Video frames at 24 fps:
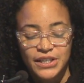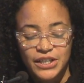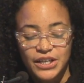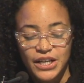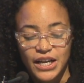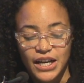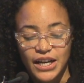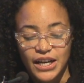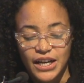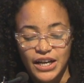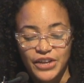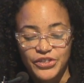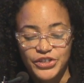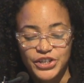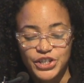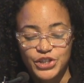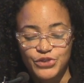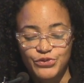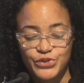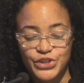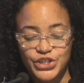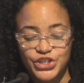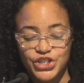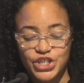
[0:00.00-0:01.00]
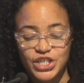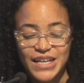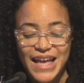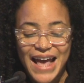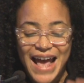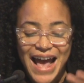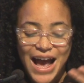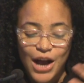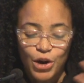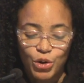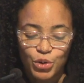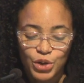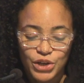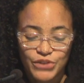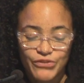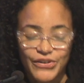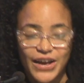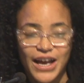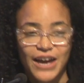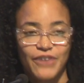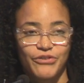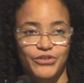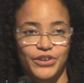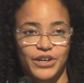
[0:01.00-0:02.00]
Uh, this vision out of
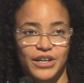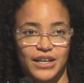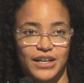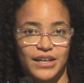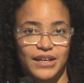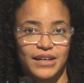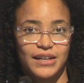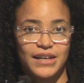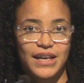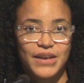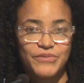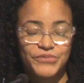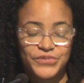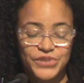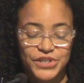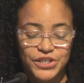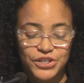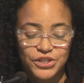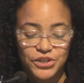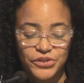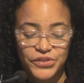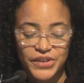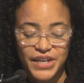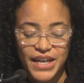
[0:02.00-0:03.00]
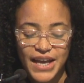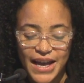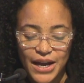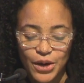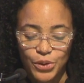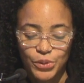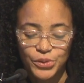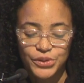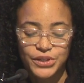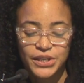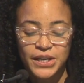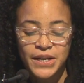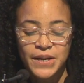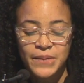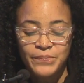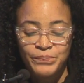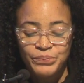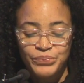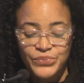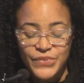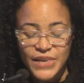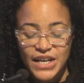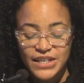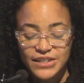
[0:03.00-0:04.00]
Africa, emphasis on the out,
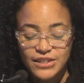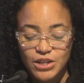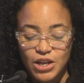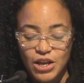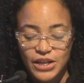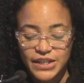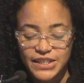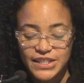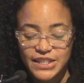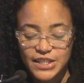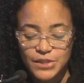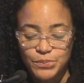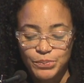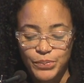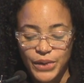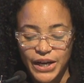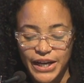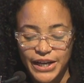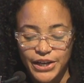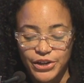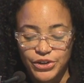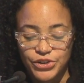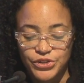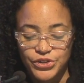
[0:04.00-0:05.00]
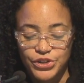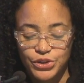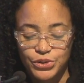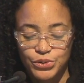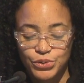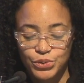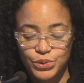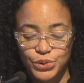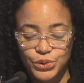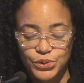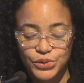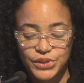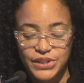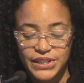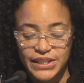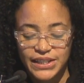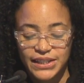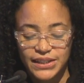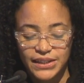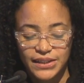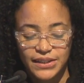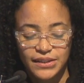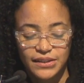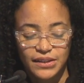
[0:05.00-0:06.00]
has long inspired the crude
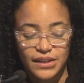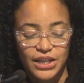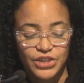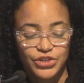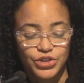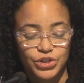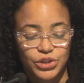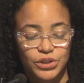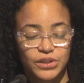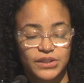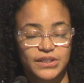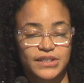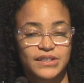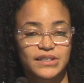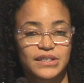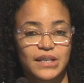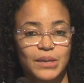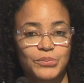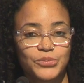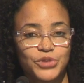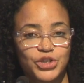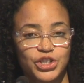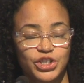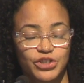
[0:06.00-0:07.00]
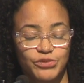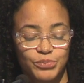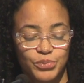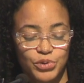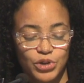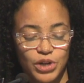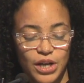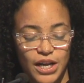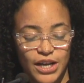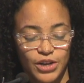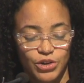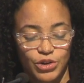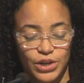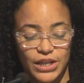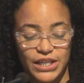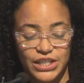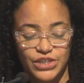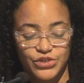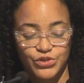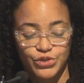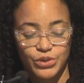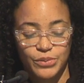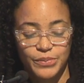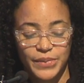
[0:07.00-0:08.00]
teleological assumption of
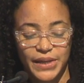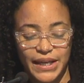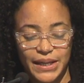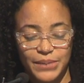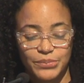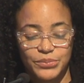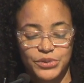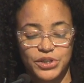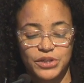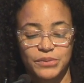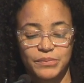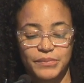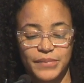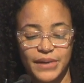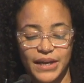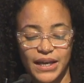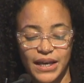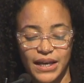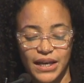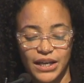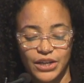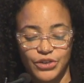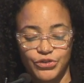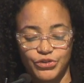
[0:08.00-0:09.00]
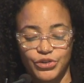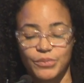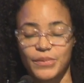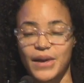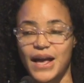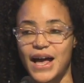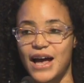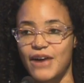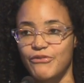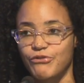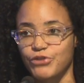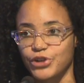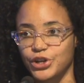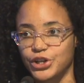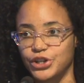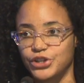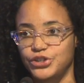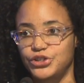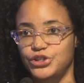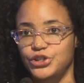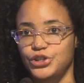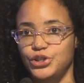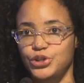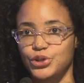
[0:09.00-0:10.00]
progress from ape to man, from Africa
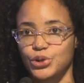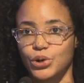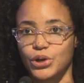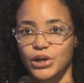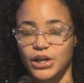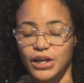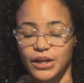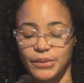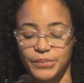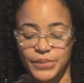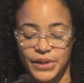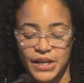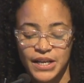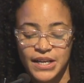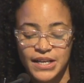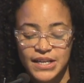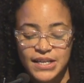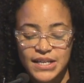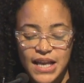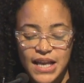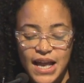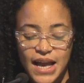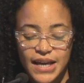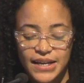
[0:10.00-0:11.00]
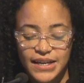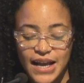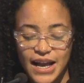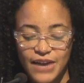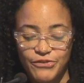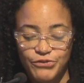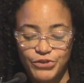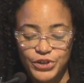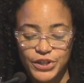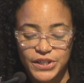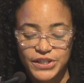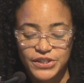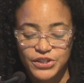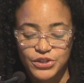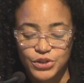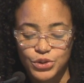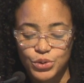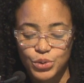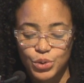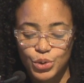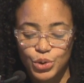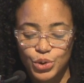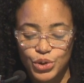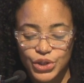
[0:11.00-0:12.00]
to Europe. And Africans
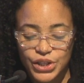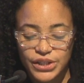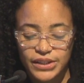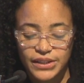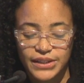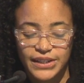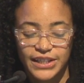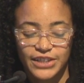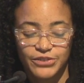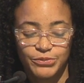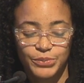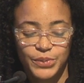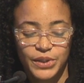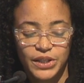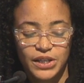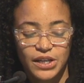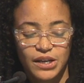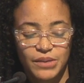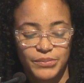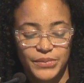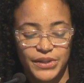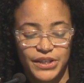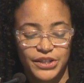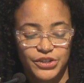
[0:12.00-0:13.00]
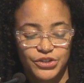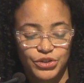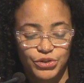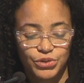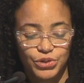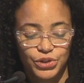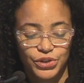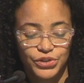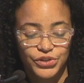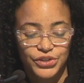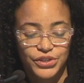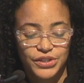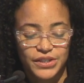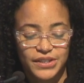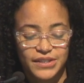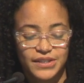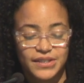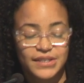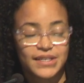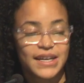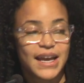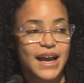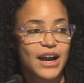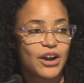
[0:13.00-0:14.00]
accordingly have become integral to this
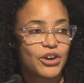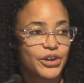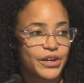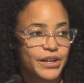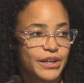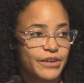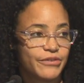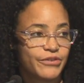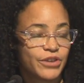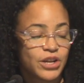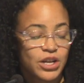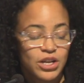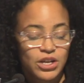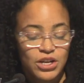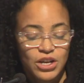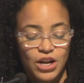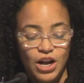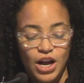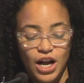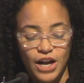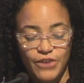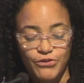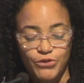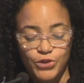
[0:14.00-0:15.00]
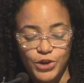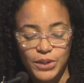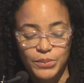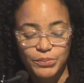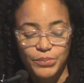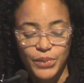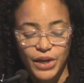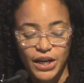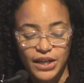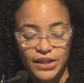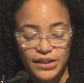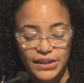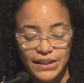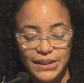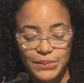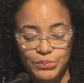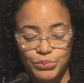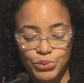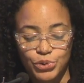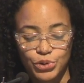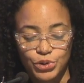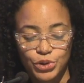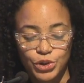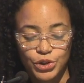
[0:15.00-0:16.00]
narrative, offering bodily
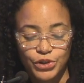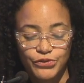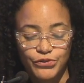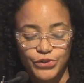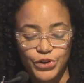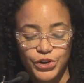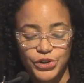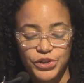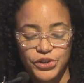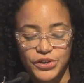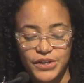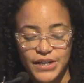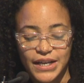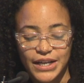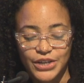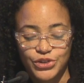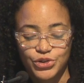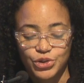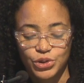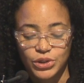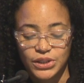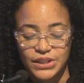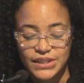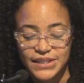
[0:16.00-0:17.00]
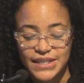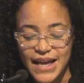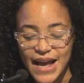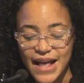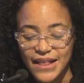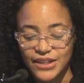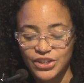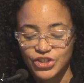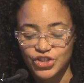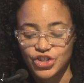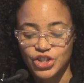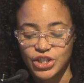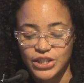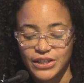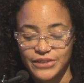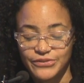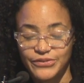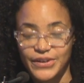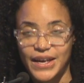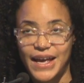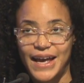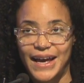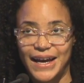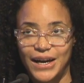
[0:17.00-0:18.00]
proof or the natural analogy of
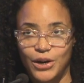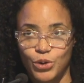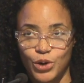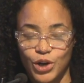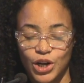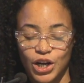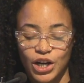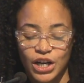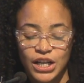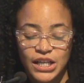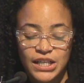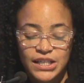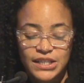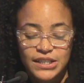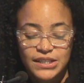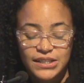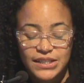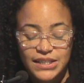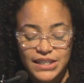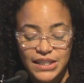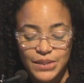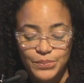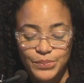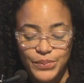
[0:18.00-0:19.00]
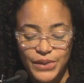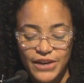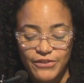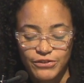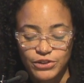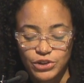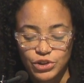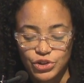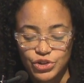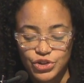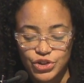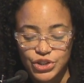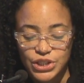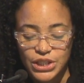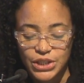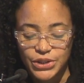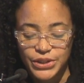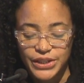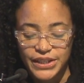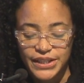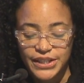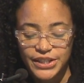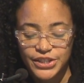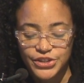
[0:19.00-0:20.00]
our deep
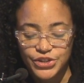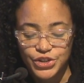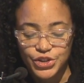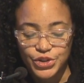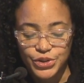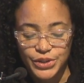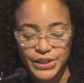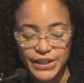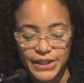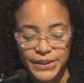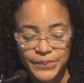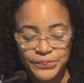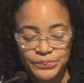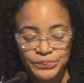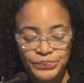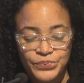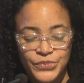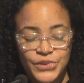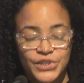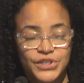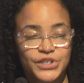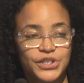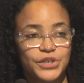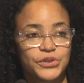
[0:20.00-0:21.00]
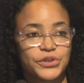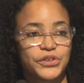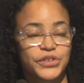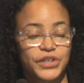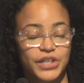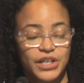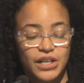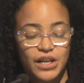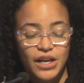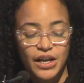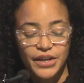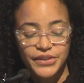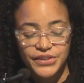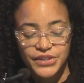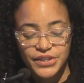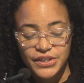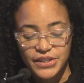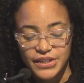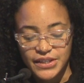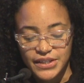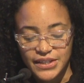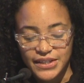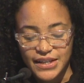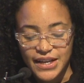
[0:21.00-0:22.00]
evolutionary history. So that the
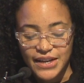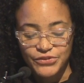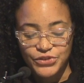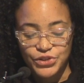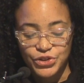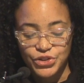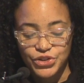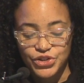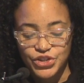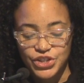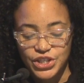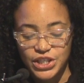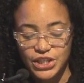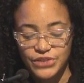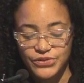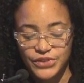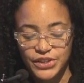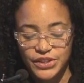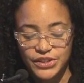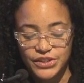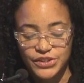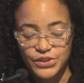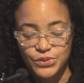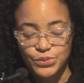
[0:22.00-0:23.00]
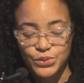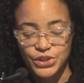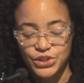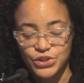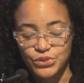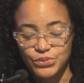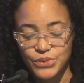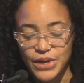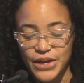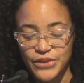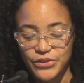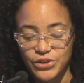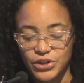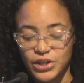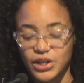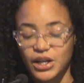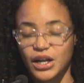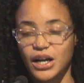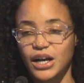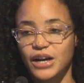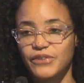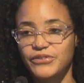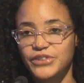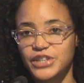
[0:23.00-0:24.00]
continent, after achieving this once rather
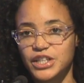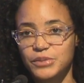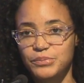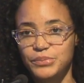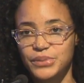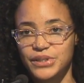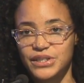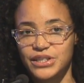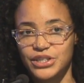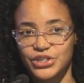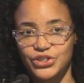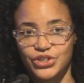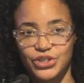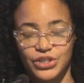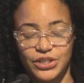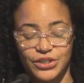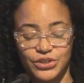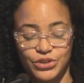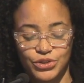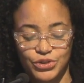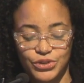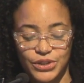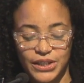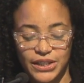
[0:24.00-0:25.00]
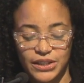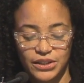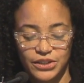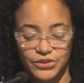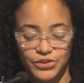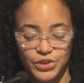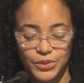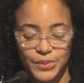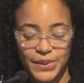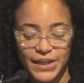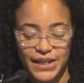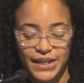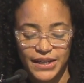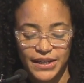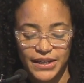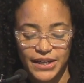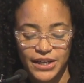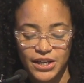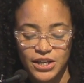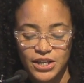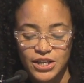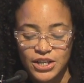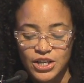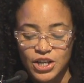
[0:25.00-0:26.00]
coveted position as cradle of humanity,
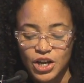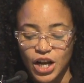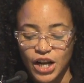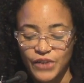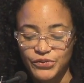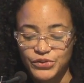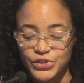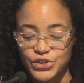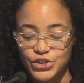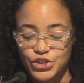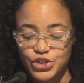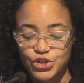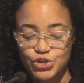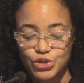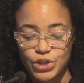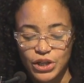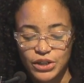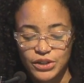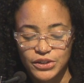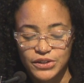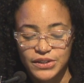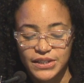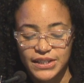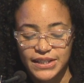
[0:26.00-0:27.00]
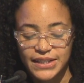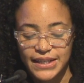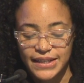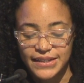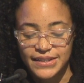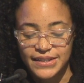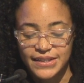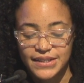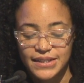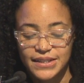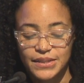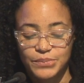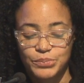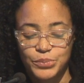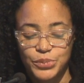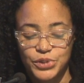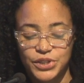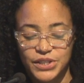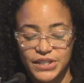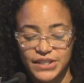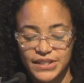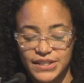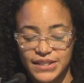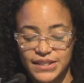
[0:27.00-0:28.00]
often struggles against the
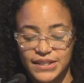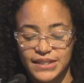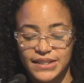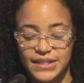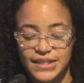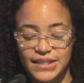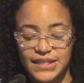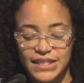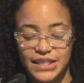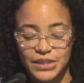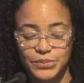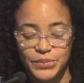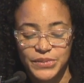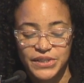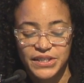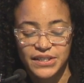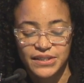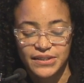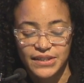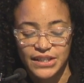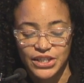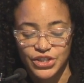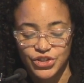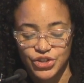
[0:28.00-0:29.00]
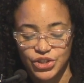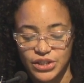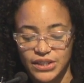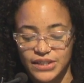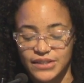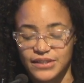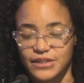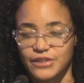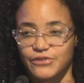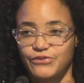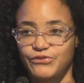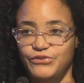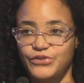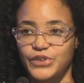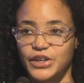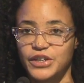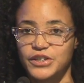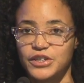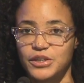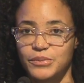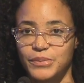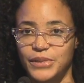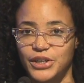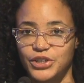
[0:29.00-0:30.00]
persistent stigmatization as the
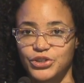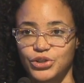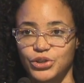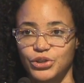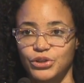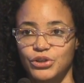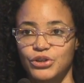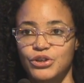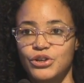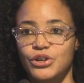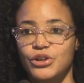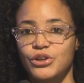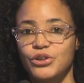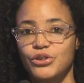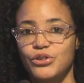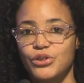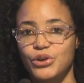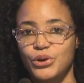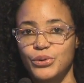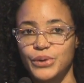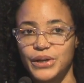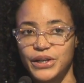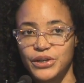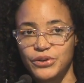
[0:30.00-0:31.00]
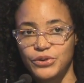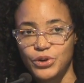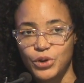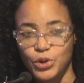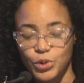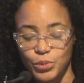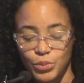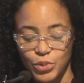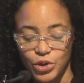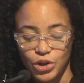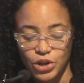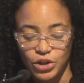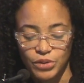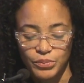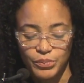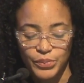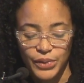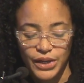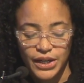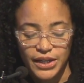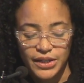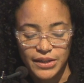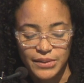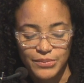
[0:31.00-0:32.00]
fundamental, though ignoble,
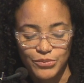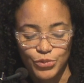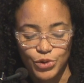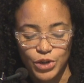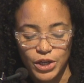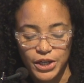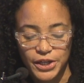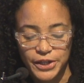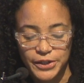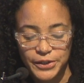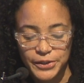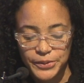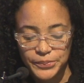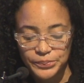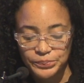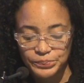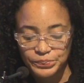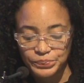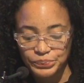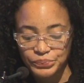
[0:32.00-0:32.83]
bottom rung.